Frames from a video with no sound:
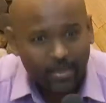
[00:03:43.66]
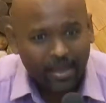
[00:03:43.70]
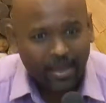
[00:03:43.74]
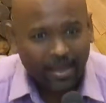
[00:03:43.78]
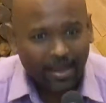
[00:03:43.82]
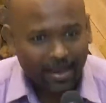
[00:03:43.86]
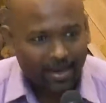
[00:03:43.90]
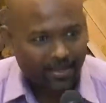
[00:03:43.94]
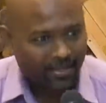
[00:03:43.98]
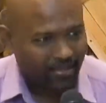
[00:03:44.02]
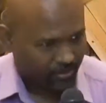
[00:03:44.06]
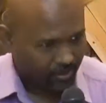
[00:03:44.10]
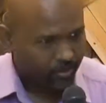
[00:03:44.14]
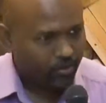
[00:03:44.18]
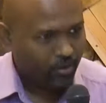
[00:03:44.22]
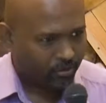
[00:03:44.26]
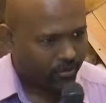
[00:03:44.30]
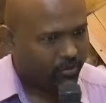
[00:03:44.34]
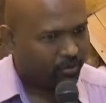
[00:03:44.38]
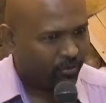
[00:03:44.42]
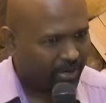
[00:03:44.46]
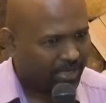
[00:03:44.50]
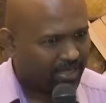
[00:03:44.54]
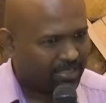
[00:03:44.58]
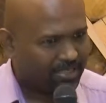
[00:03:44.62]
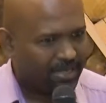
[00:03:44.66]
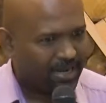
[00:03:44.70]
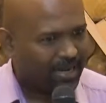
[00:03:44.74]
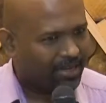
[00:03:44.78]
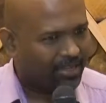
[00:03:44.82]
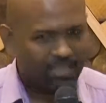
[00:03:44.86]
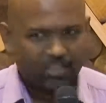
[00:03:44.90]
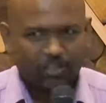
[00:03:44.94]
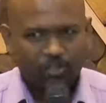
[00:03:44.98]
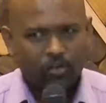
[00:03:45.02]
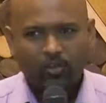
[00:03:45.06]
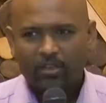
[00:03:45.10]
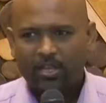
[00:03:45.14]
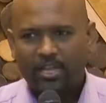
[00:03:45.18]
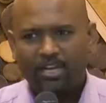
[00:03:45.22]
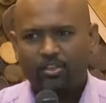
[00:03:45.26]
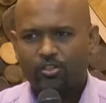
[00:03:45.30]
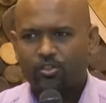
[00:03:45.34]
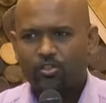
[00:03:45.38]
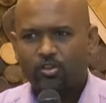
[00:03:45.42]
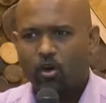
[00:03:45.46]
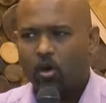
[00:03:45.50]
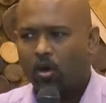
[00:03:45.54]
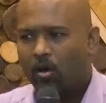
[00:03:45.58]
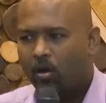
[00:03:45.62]
that you, you understand this, so there is
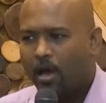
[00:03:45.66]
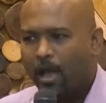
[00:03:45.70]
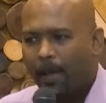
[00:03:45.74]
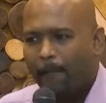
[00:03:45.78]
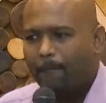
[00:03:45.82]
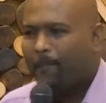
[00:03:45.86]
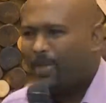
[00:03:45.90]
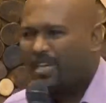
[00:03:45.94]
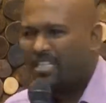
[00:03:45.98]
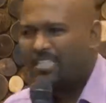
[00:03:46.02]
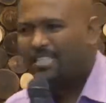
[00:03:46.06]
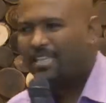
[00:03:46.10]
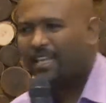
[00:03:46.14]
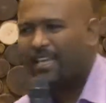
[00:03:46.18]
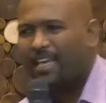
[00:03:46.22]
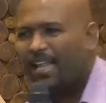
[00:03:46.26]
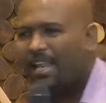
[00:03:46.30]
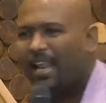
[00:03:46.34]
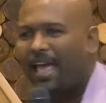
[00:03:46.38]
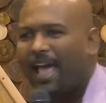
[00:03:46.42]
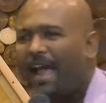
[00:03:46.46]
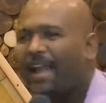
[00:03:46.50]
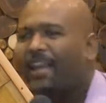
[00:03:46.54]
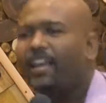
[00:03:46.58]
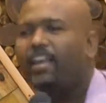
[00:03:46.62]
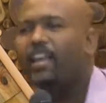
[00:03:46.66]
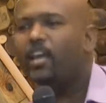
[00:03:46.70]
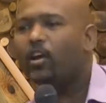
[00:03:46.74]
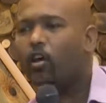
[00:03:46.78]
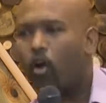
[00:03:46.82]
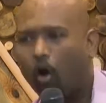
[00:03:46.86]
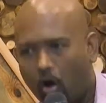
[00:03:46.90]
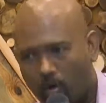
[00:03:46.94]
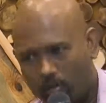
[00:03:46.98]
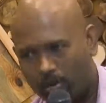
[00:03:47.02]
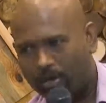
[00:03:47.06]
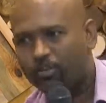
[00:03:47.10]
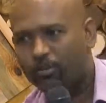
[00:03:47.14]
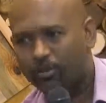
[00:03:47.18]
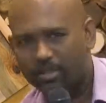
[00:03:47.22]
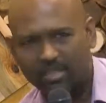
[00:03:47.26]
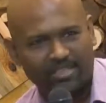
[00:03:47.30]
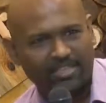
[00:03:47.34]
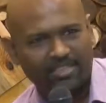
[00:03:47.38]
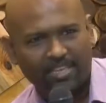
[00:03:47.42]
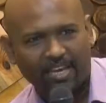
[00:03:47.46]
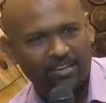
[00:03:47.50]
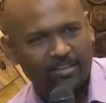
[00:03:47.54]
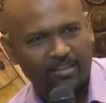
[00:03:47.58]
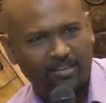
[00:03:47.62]
no mystical handing over to the
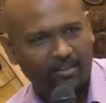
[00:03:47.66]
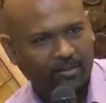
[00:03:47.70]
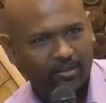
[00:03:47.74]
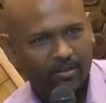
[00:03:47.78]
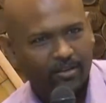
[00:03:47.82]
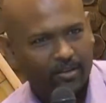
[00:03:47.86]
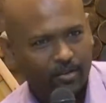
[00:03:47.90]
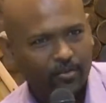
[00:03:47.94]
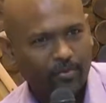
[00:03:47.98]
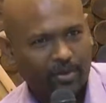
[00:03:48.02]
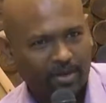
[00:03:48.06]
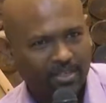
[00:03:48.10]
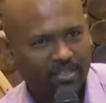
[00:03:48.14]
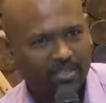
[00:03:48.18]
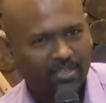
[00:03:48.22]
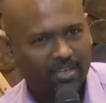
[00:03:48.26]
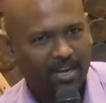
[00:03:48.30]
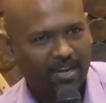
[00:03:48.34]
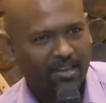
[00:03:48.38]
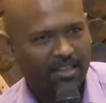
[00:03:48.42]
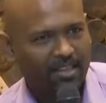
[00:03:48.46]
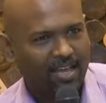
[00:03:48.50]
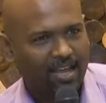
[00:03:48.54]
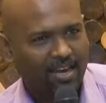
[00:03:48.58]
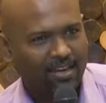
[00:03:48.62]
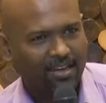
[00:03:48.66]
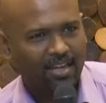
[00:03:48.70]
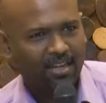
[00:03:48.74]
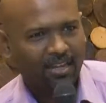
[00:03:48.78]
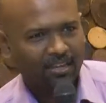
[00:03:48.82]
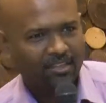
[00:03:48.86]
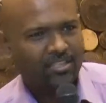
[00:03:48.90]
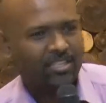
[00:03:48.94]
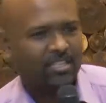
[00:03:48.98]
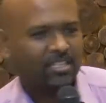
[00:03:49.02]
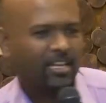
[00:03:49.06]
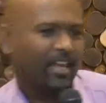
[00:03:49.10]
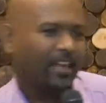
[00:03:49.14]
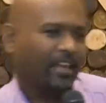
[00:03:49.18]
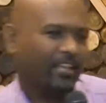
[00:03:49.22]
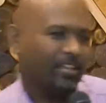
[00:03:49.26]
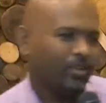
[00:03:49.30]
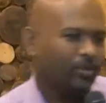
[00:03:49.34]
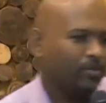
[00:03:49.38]
Satan. You understand that? Just like